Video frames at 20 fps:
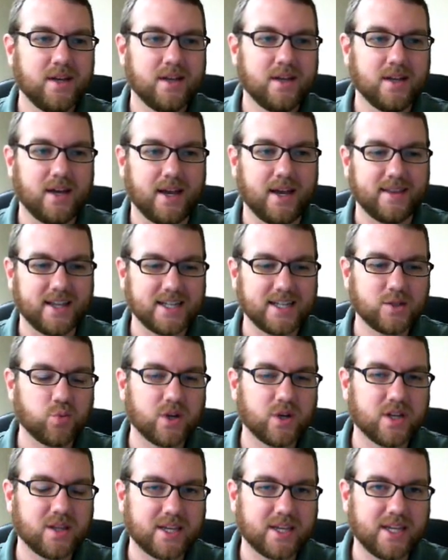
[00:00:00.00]
And that's
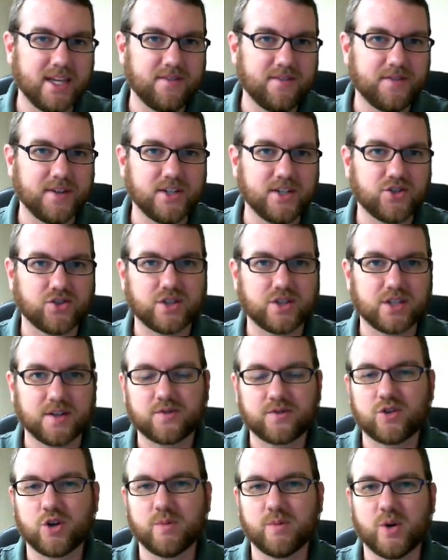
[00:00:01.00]
one of the key features
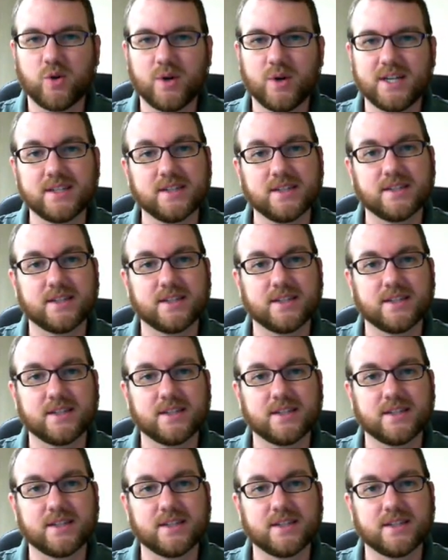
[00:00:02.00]
of Chrome O S,